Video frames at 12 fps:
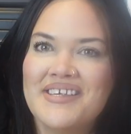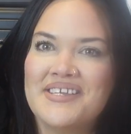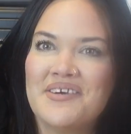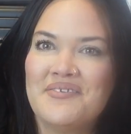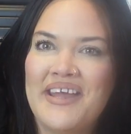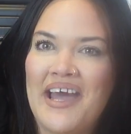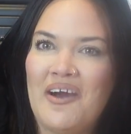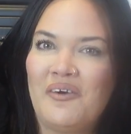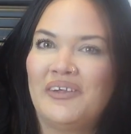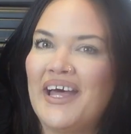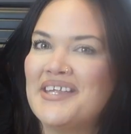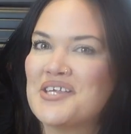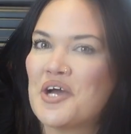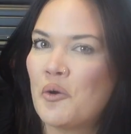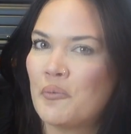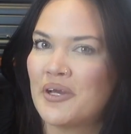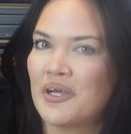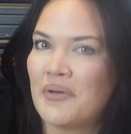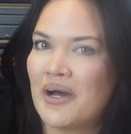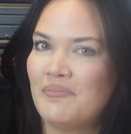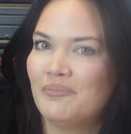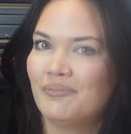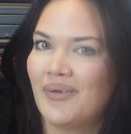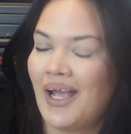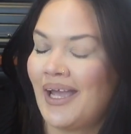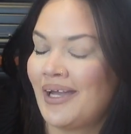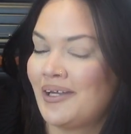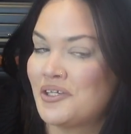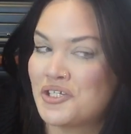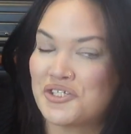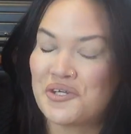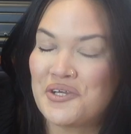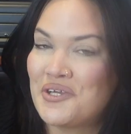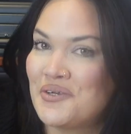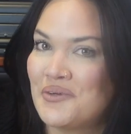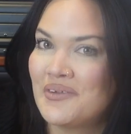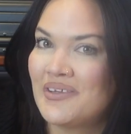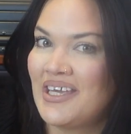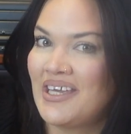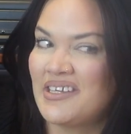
So now let's open them up and show you the